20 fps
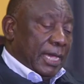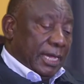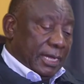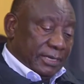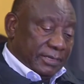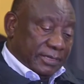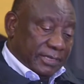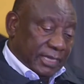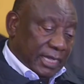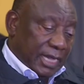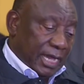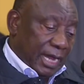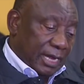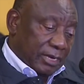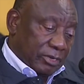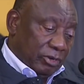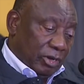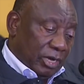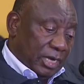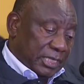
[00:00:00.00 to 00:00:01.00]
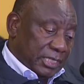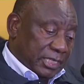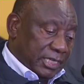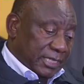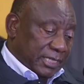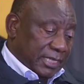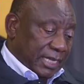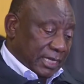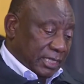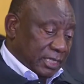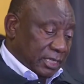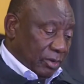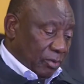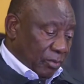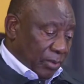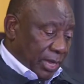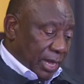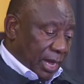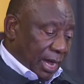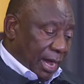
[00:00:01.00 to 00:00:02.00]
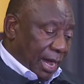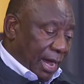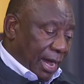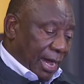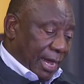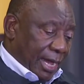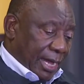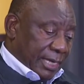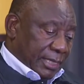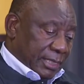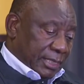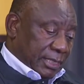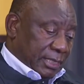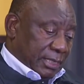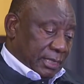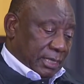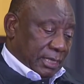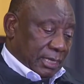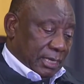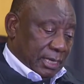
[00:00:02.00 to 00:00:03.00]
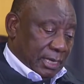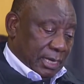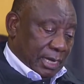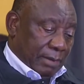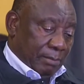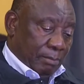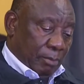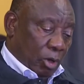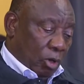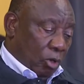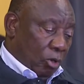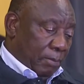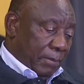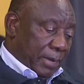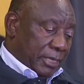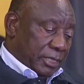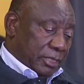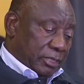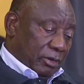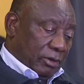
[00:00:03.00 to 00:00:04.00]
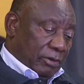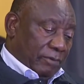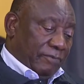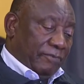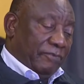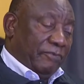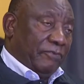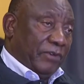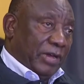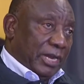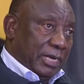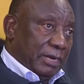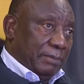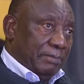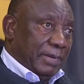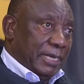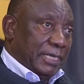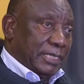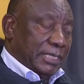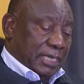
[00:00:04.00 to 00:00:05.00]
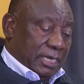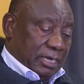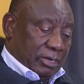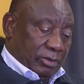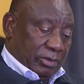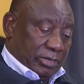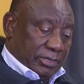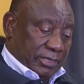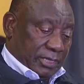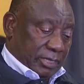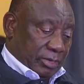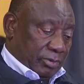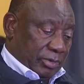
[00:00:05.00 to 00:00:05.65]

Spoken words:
The ANC acknowledges that we are at a moment of fundamental